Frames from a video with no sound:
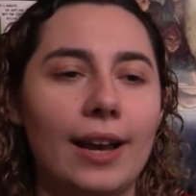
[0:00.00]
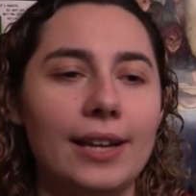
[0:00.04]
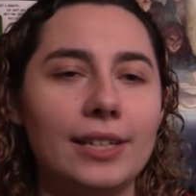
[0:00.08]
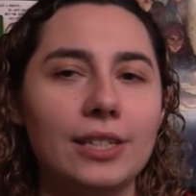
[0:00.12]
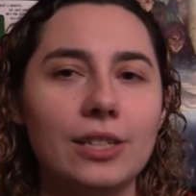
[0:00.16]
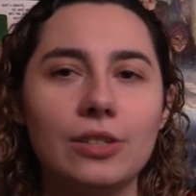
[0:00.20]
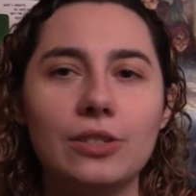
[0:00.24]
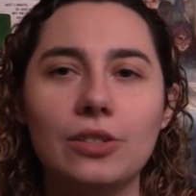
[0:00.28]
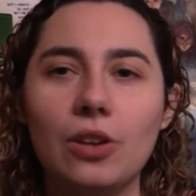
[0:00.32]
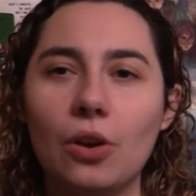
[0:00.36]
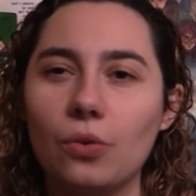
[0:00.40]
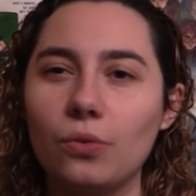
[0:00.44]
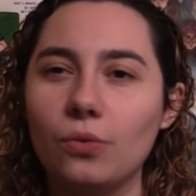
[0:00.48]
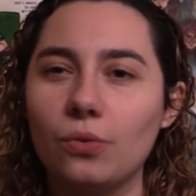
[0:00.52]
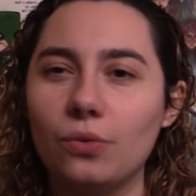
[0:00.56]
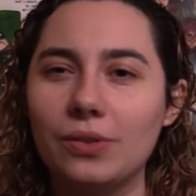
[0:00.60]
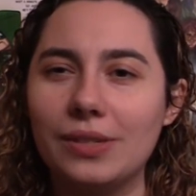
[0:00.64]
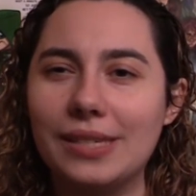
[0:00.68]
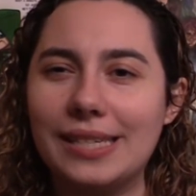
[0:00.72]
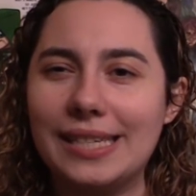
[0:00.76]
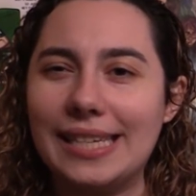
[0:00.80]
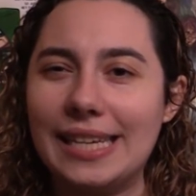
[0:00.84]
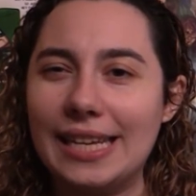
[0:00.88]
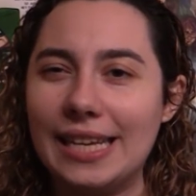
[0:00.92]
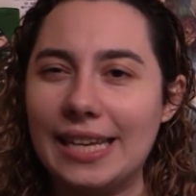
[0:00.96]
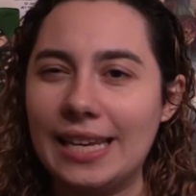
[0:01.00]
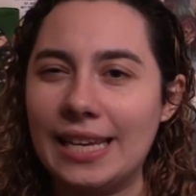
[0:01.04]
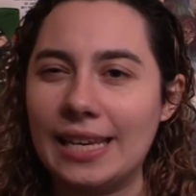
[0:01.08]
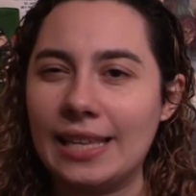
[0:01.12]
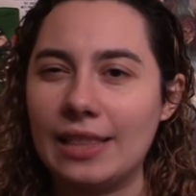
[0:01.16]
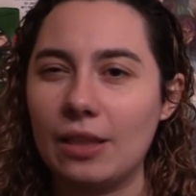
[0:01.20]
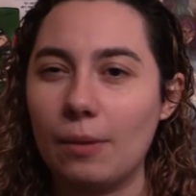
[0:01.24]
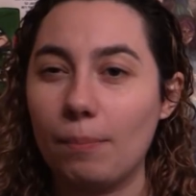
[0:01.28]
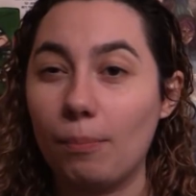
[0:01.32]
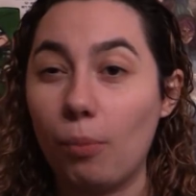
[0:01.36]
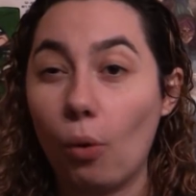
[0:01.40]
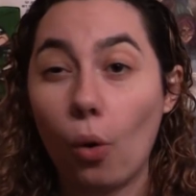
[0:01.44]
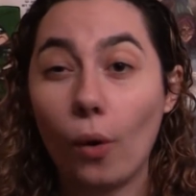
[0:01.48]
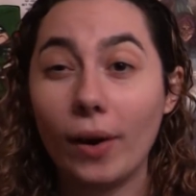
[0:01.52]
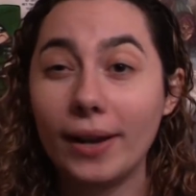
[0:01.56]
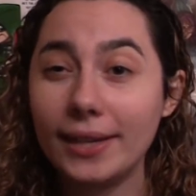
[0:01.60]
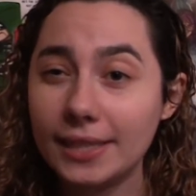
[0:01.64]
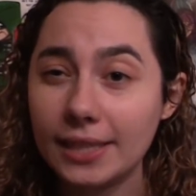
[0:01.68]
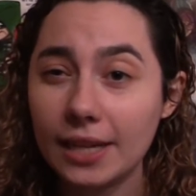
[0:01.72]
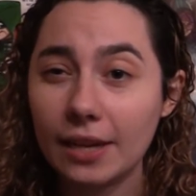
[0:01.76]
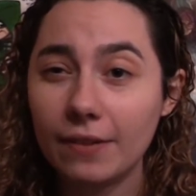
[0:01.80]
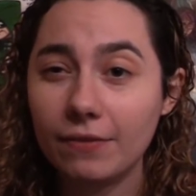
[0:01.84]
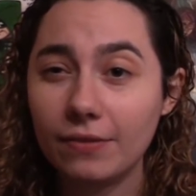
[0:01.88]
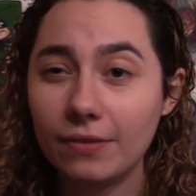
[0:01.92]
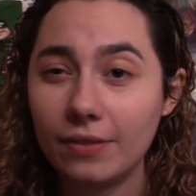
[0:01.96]
I just don't see the
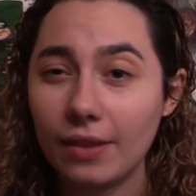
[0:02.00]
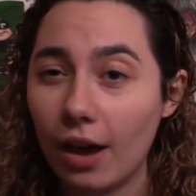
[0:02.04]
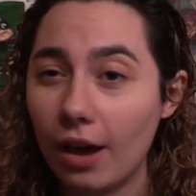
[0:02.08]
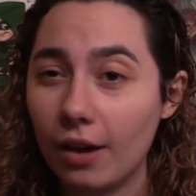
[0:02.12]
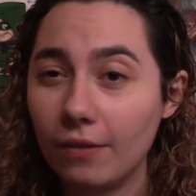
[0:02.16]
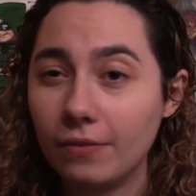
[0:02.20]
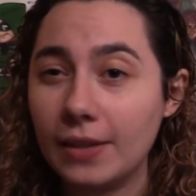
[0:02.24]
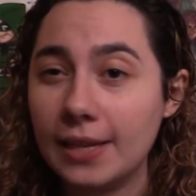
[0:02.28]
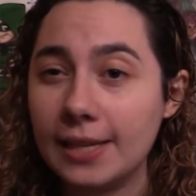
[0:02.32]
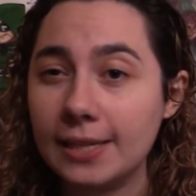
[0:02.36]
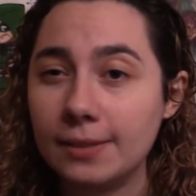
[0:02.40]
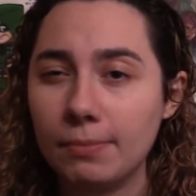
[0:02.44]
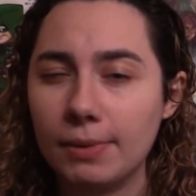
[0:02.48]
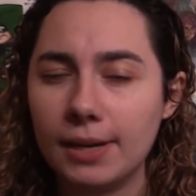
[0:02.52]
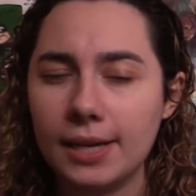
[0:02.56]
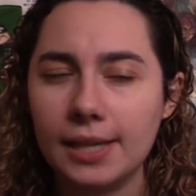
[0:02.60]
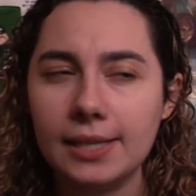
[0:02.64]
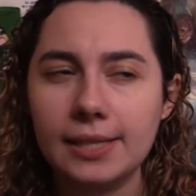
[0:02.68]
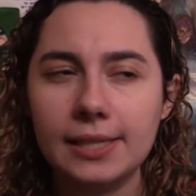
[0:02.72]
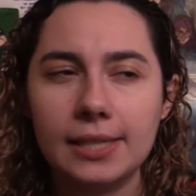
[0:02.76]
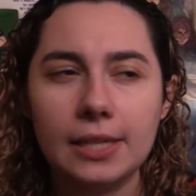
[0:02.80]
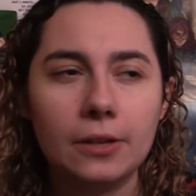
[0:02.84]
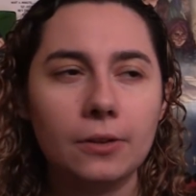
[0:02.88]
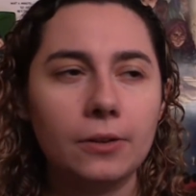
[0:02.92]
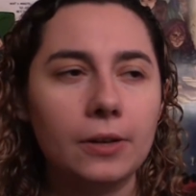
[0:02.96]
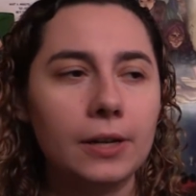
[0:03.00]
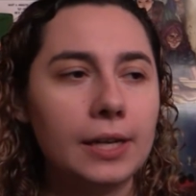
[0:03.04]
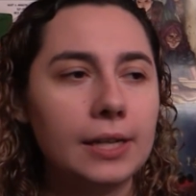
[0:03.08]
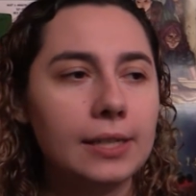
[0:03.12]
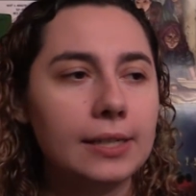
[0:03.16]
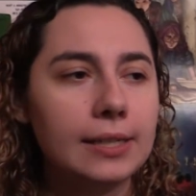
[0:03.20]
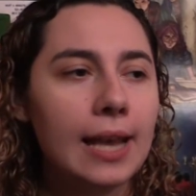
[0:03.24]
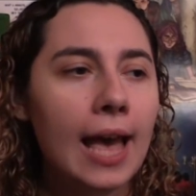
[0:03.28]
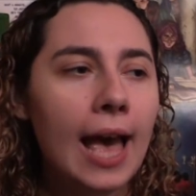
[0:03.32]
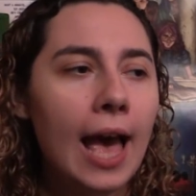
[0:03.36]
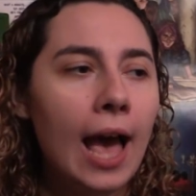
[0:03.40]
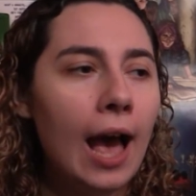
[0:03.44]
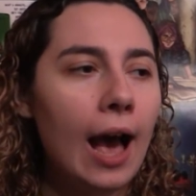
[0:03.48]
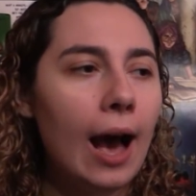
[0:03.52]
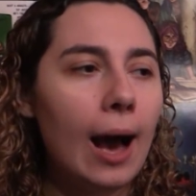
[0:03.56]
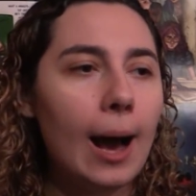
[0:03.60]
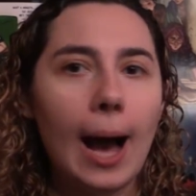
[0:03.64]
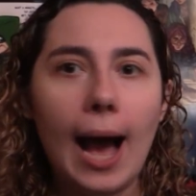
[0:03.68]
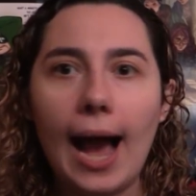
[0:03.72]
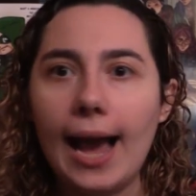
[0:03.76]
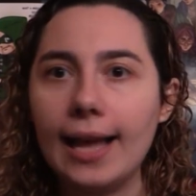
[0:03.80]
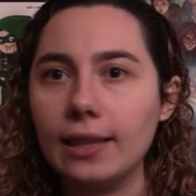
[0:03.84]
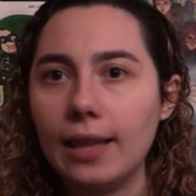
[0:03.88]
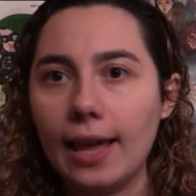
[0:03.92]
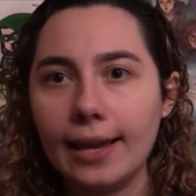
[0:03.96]
point of, of these mini Uh,
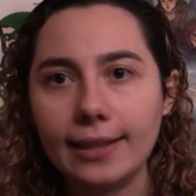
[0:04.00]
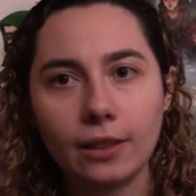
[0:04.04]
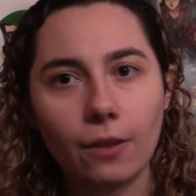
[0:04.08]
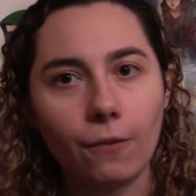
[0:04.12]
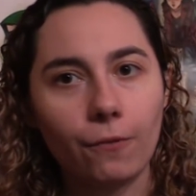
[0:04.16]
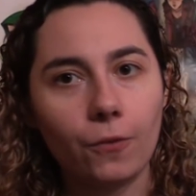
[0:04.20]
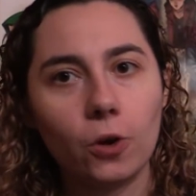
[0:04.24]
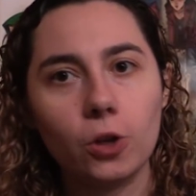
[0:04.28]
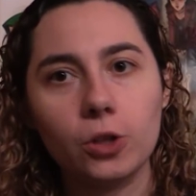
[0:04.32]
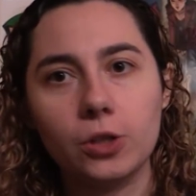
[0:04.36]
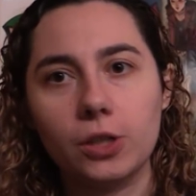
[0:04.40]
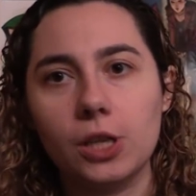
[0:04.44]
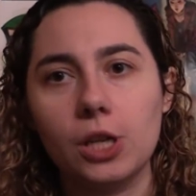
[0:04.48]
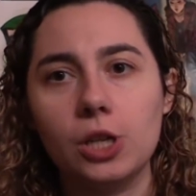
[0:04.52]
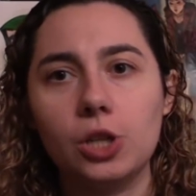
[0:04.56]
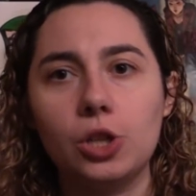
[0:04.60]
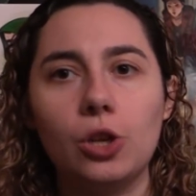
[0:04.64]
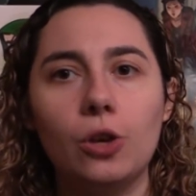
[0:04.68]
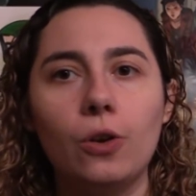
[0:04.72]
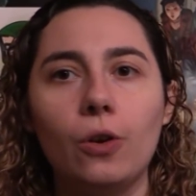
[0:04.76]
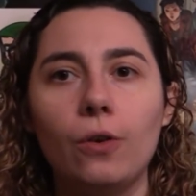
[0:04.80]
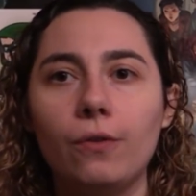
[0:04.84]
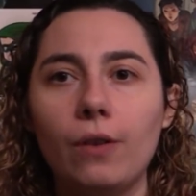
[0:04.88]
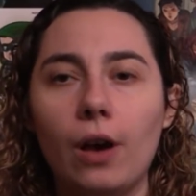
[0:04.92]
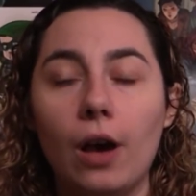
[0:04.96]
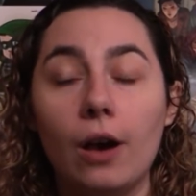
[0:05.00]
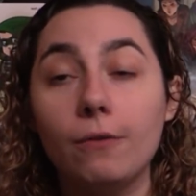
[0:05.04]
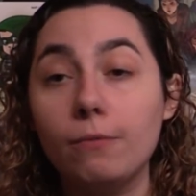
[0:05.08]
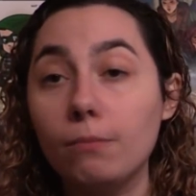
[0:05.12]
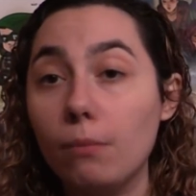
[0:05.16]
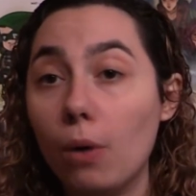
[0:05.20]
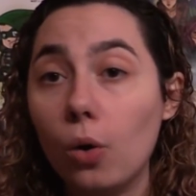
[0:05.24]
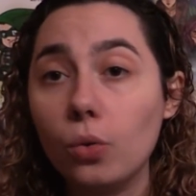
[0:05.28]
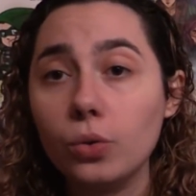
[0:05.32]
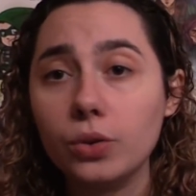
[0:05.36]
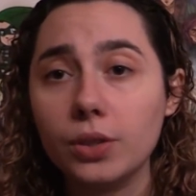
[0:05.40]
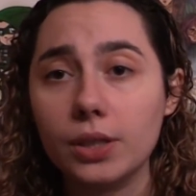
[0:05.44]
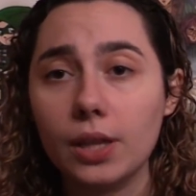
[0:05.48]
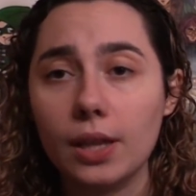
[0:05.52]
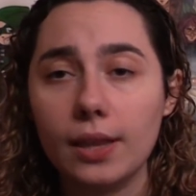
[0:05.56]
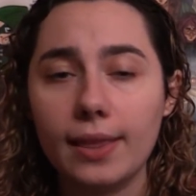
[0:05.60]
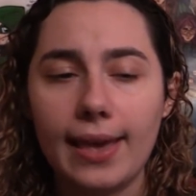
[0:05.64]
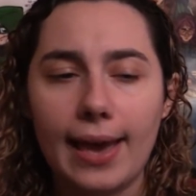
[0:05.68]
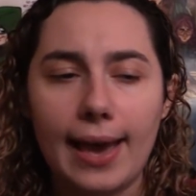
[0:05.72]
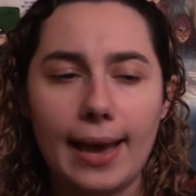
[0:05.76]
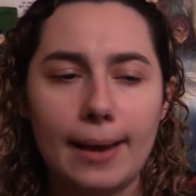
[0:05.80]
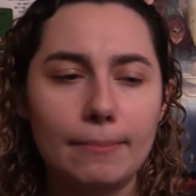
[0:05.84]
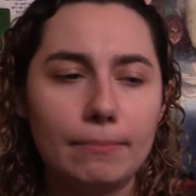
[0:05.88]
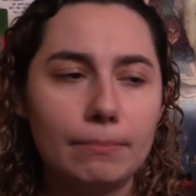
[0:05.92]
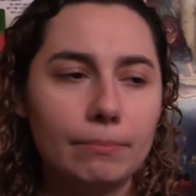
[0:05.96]
I like the first issue of, of most of
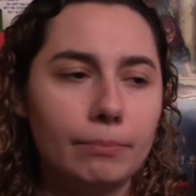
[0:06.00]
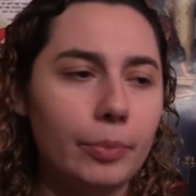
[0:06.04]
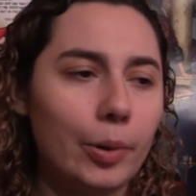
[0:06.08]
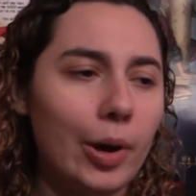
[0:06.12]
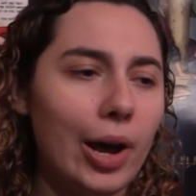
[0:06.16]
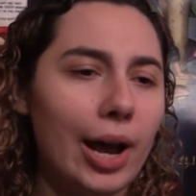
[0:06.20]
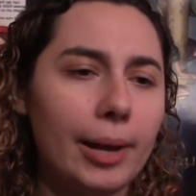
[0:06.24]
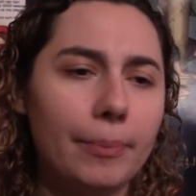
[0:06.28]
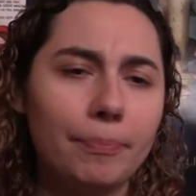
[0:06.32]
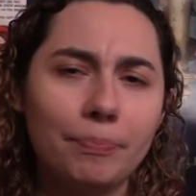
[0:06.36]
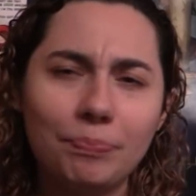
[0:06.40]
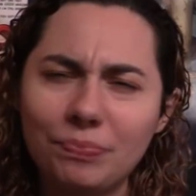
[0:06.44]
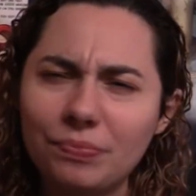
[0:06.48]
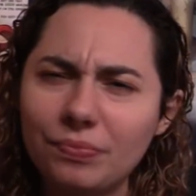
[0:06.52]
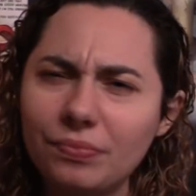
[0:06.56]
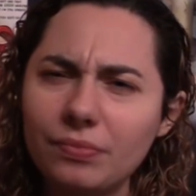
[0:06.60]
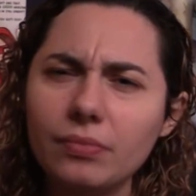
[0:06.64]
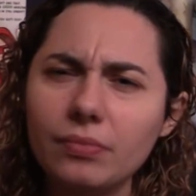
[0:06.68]
them, but